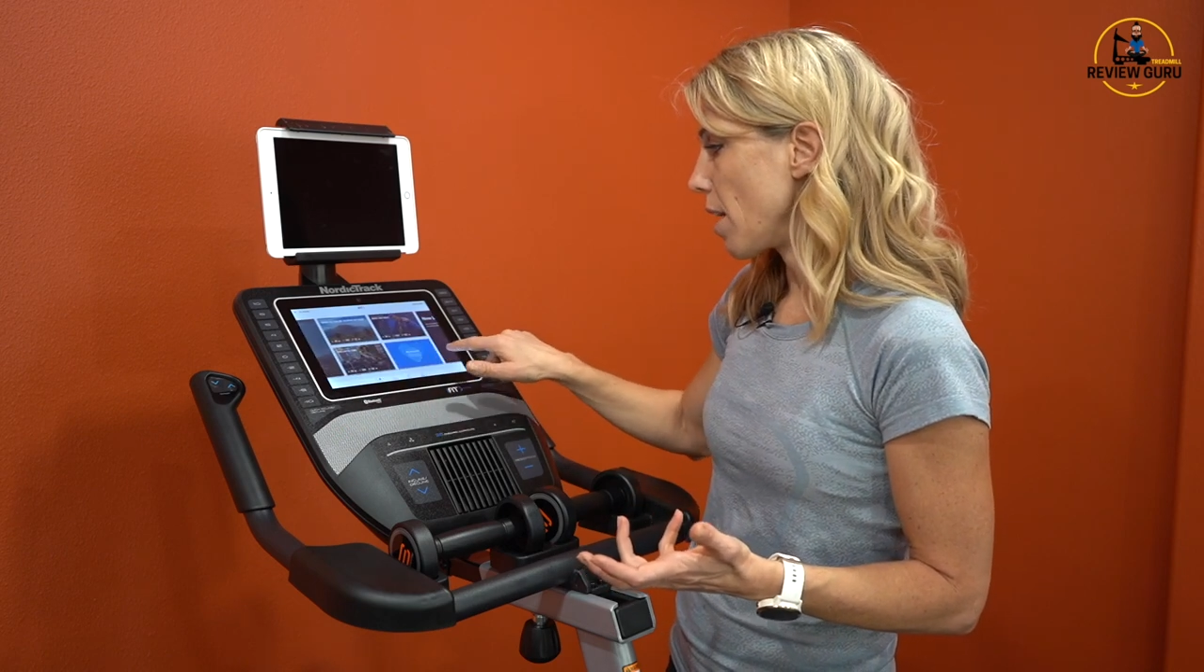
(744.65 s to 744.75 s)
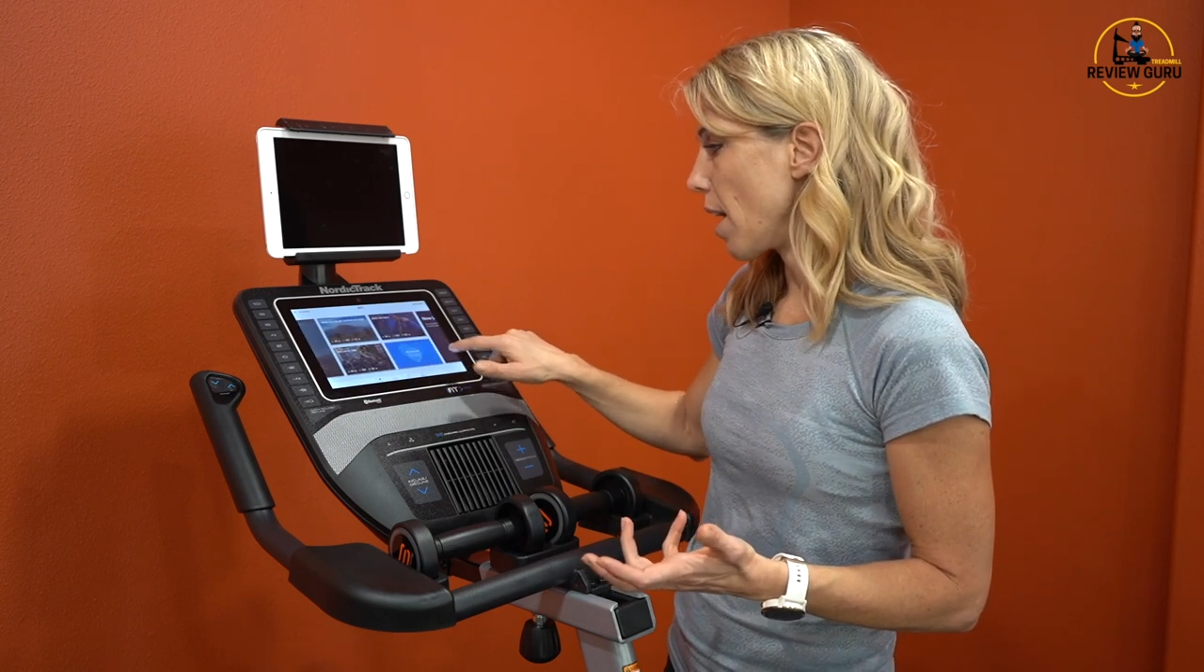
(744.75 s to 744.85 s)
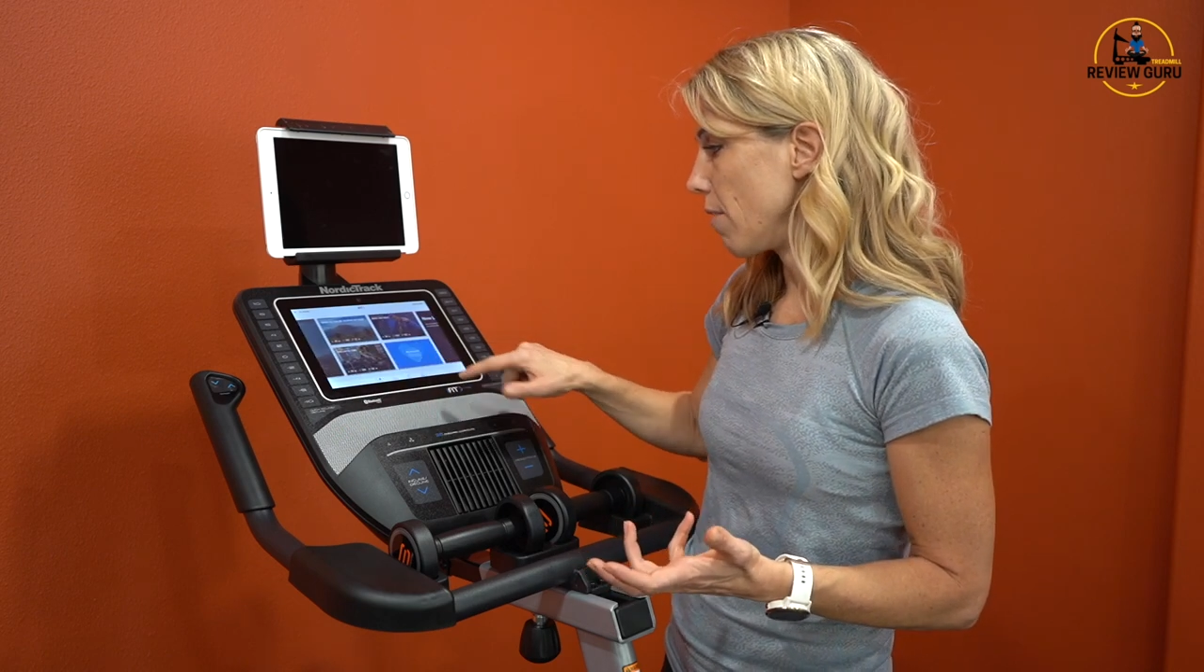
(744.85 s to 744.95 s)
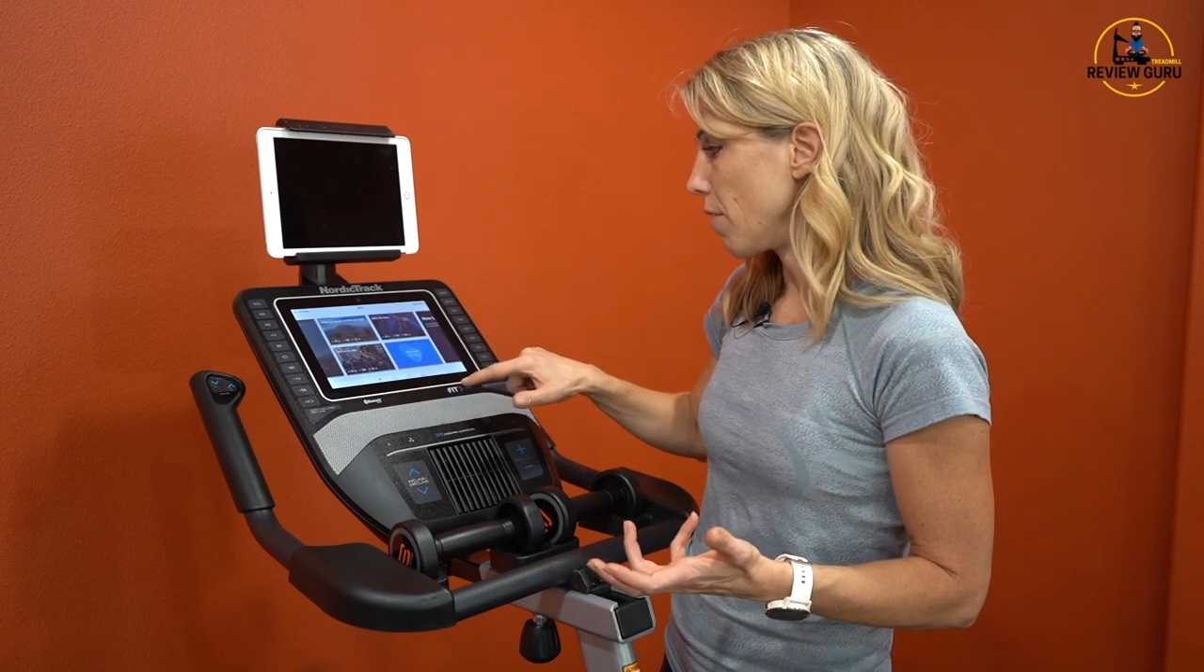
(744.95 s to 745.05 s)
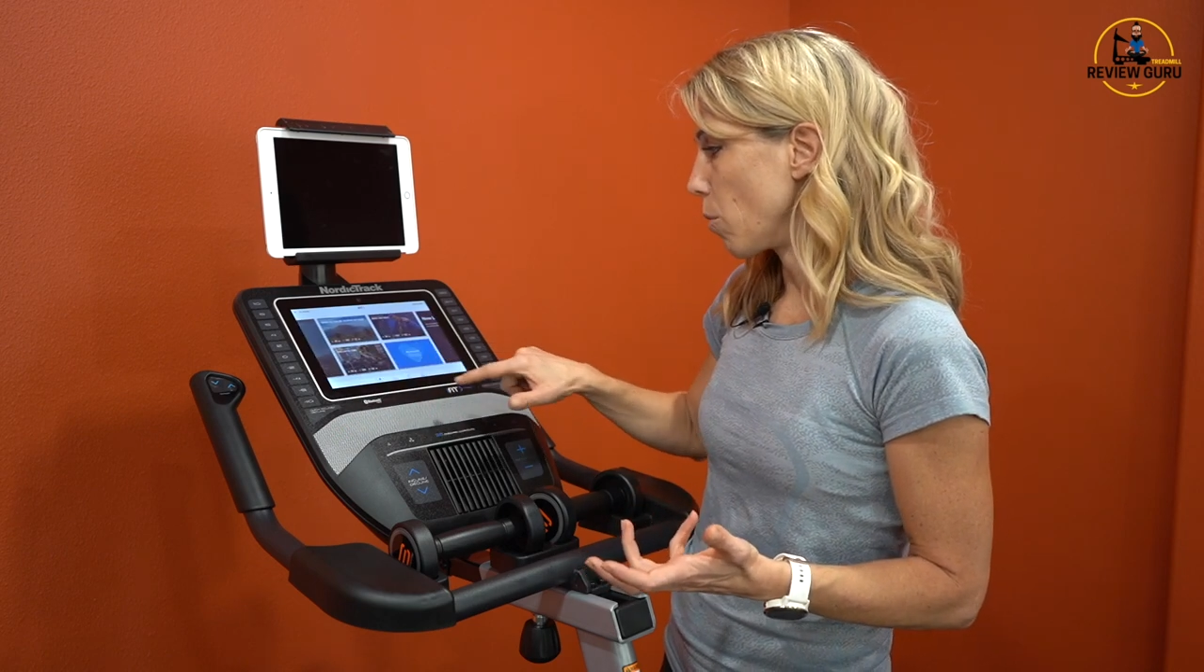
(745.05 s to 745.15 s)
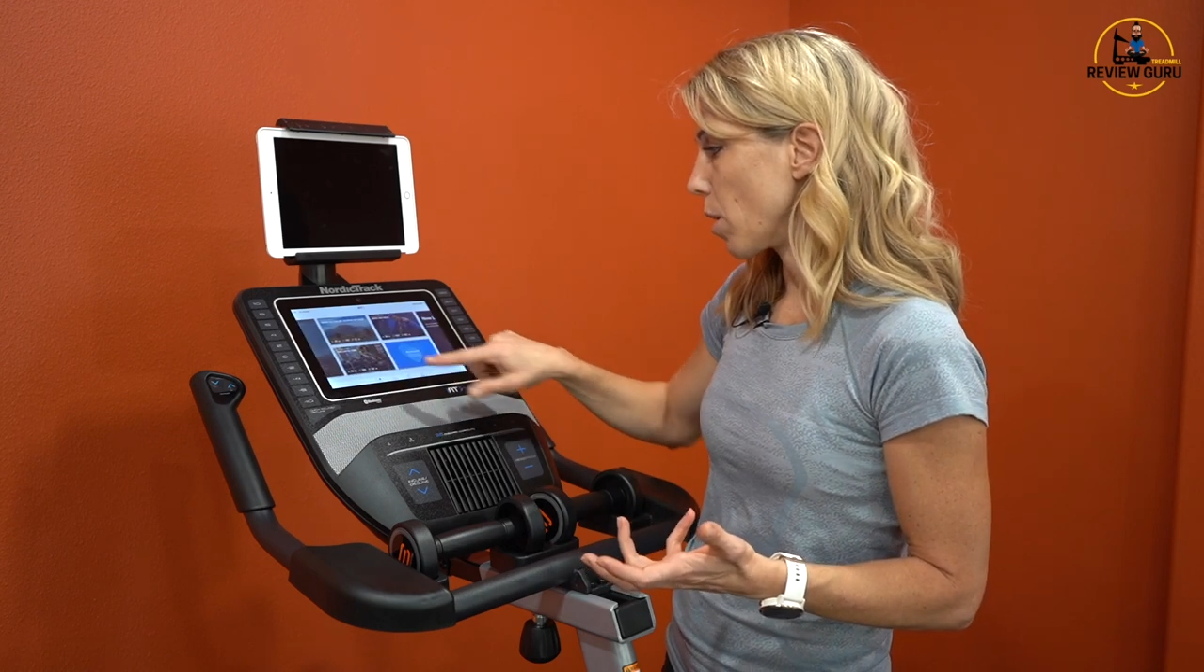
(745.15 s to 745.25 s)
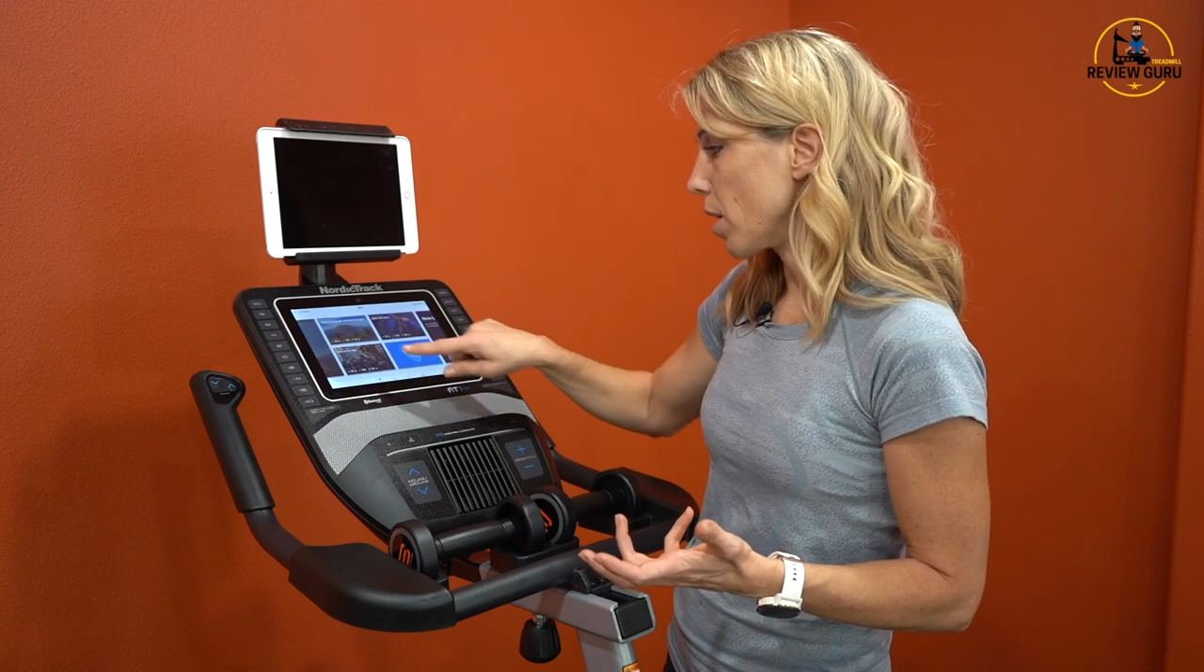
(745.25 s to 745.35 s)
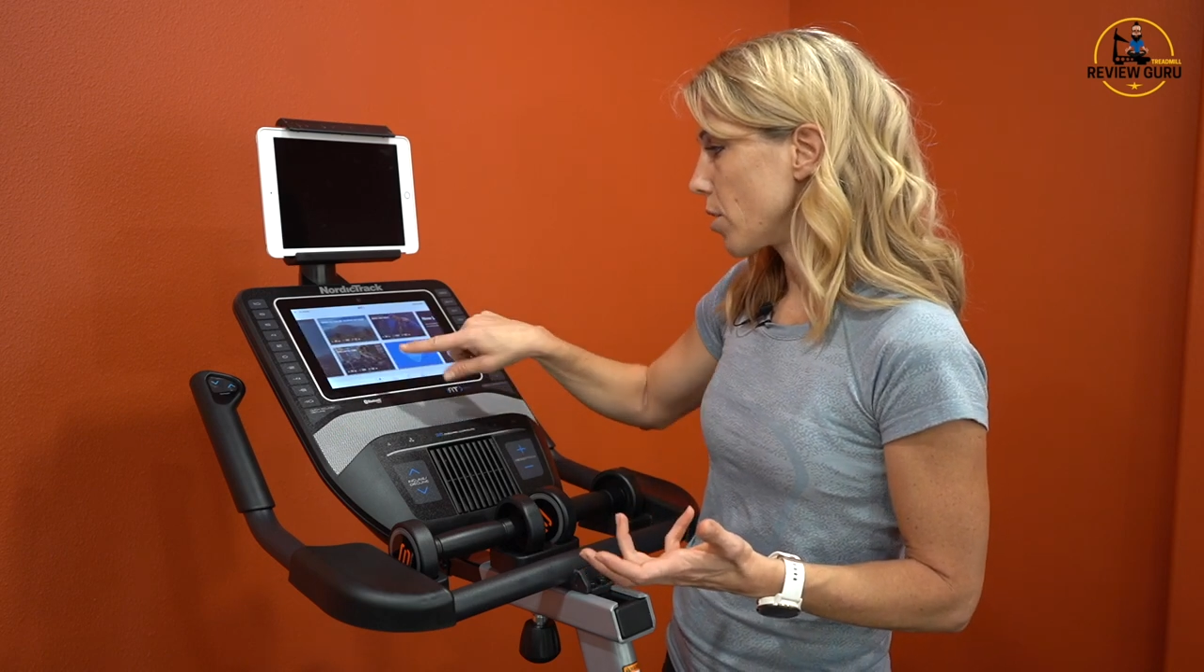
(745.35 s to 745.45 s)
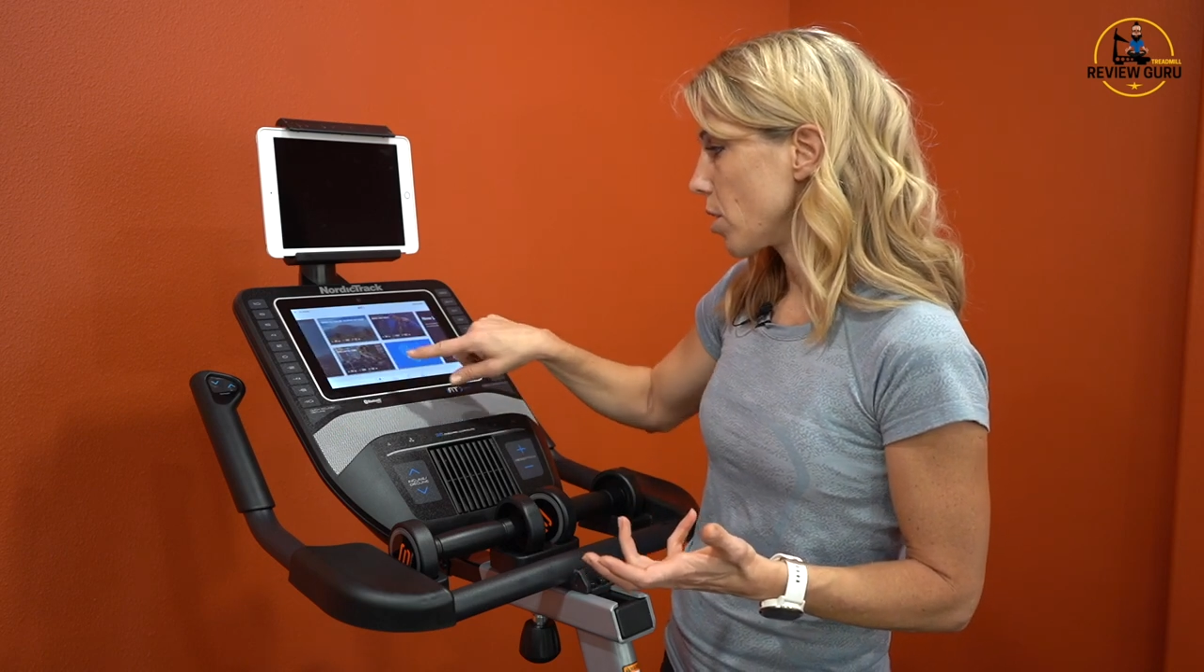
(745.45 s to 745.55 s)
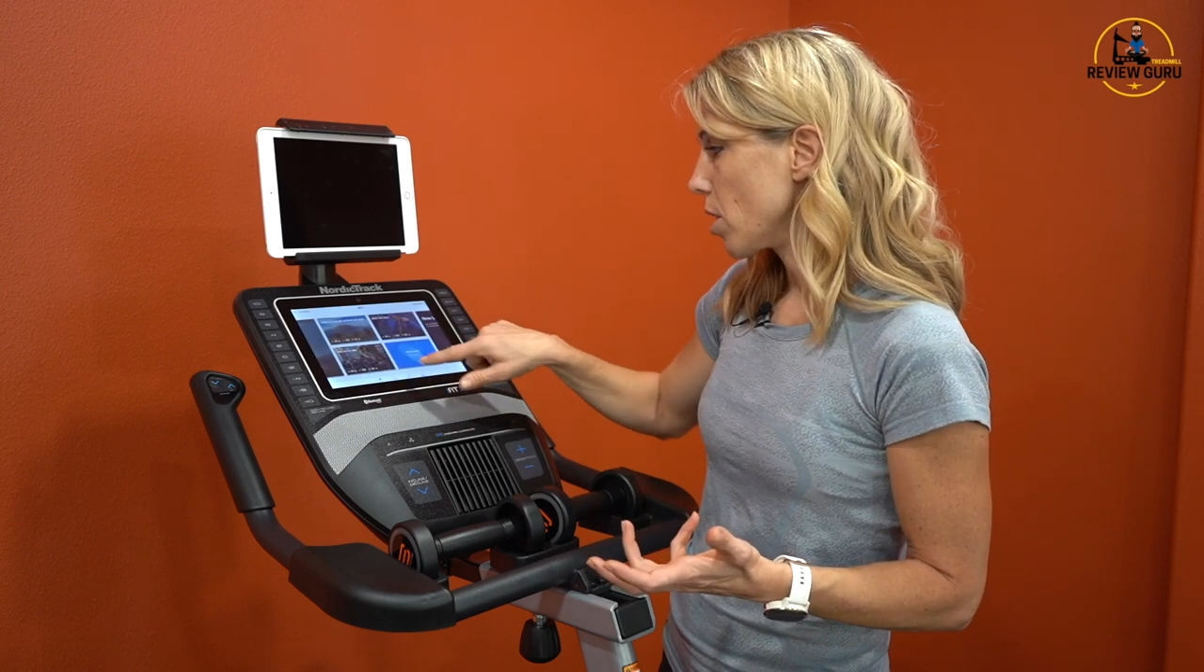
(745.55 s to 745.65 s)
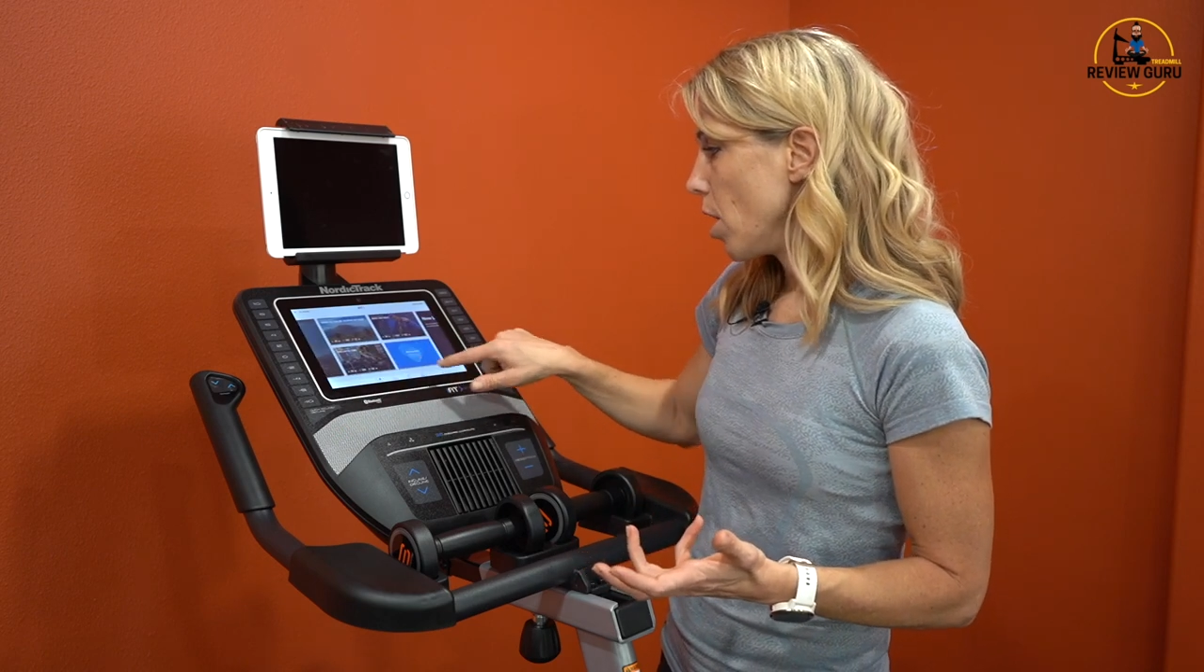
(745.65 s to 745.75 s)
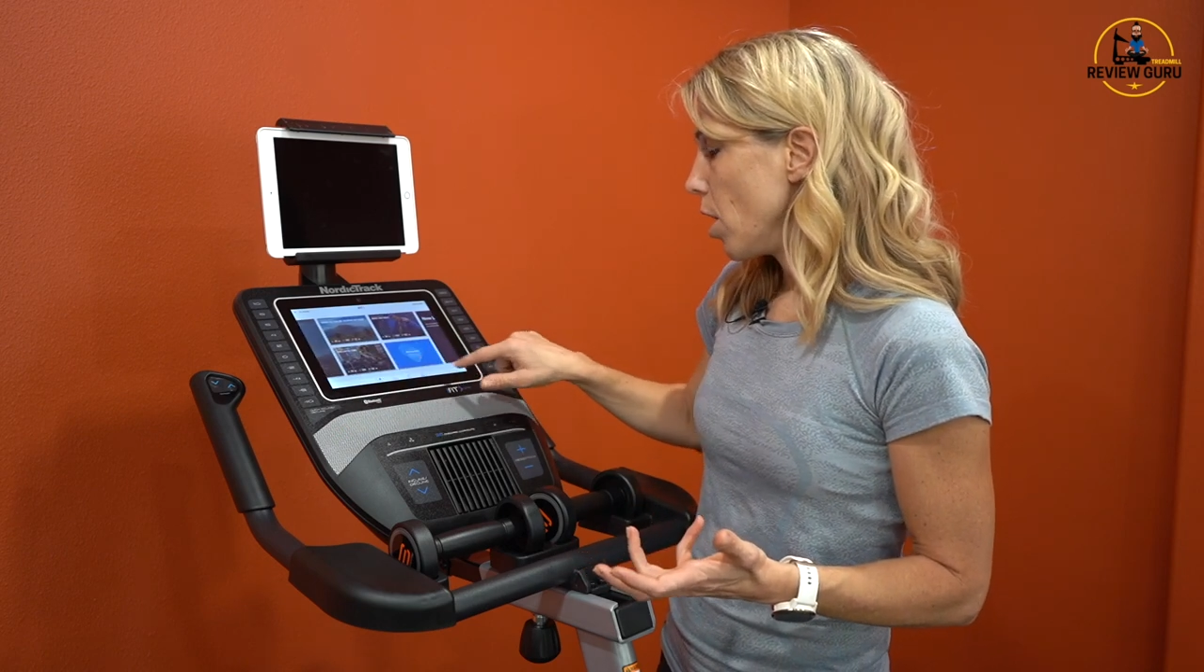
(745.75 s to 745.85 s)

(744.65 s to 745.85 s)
the iFit works.